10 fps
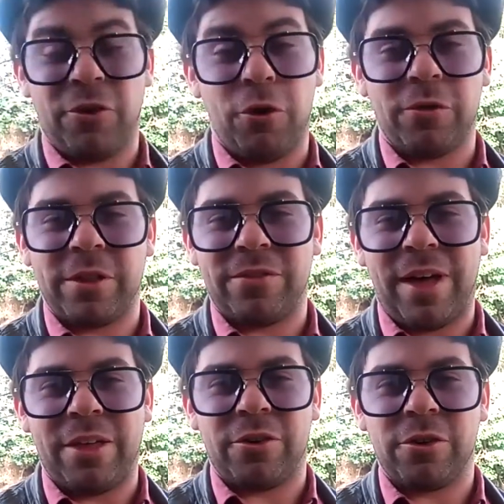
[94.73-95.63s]
over his
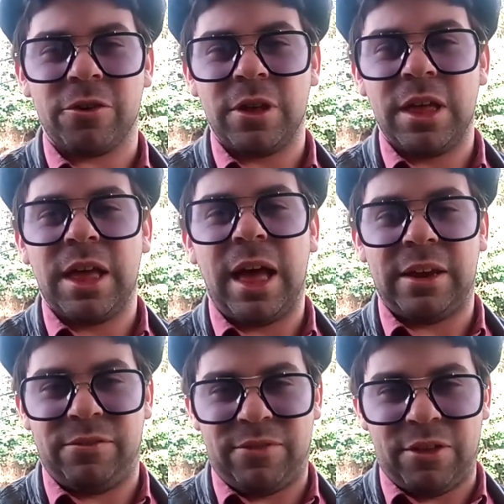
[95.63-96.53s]
father, and
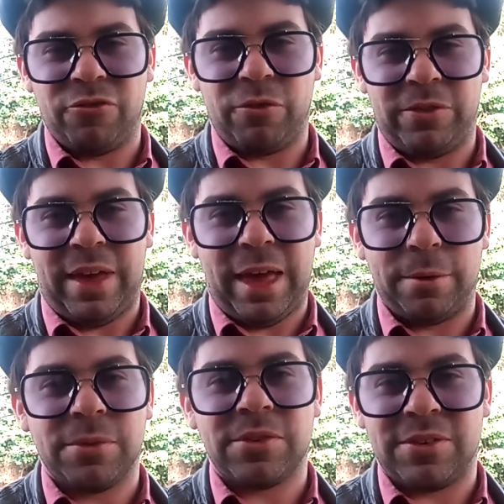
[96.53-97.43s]
eventually to
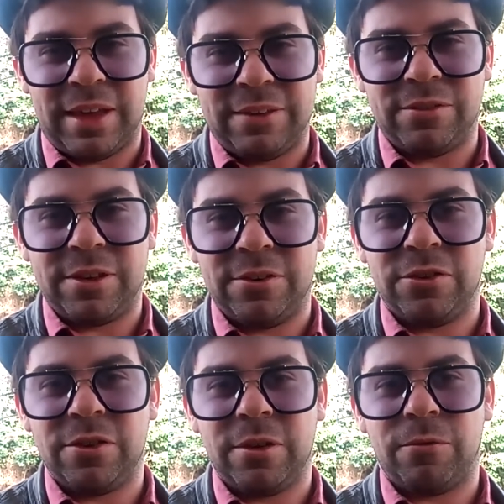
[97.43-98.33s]
oust David
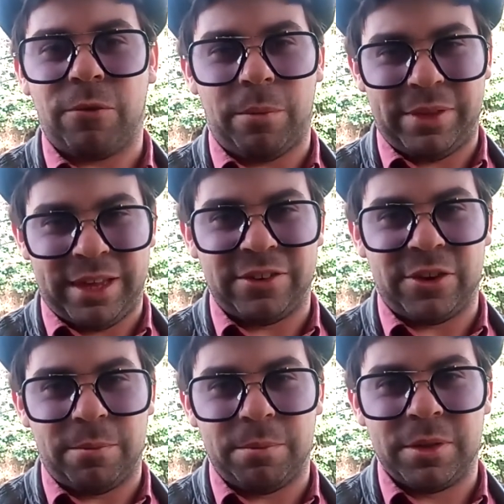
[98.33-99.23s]
from the
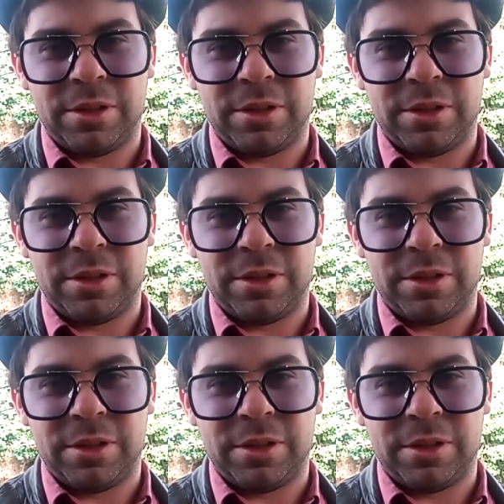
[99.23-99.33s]
kingdom.